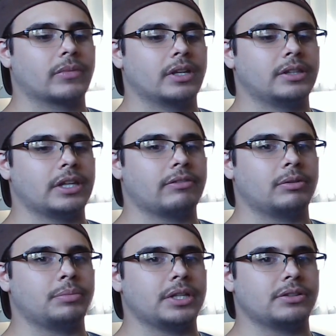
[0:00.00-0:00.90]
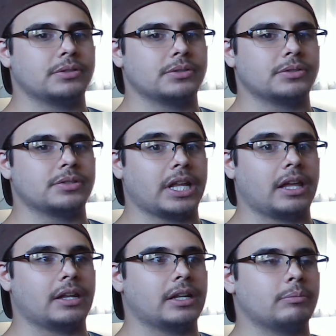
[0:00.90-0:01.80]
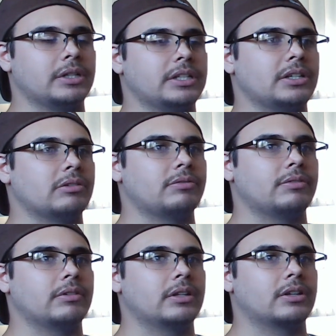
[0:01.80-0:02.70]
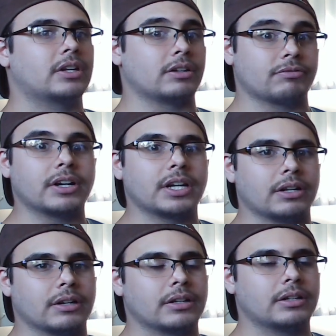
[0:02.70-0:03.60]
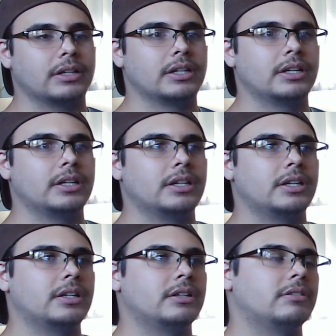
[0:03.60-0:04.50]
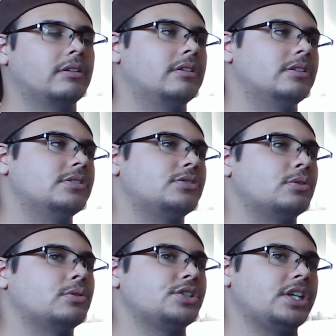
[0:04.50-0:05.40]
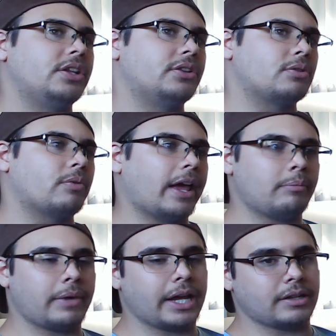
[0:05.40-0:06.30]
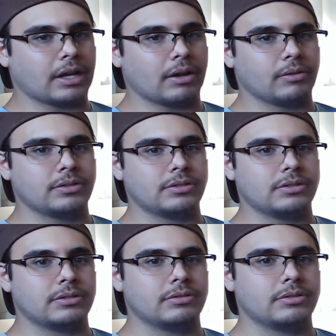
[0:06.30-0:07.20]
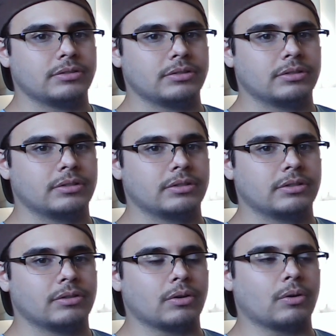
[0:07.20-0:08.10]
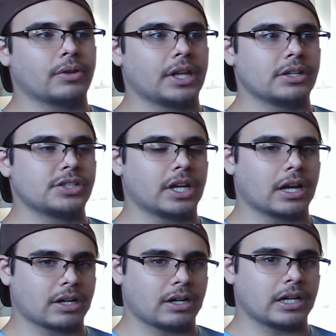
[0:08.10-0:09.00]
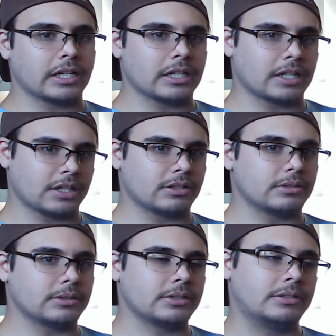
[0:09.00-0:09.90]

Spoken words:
Neferpito's Nen, I believe, confronted her. So she either ran back down, or she got caught and killed.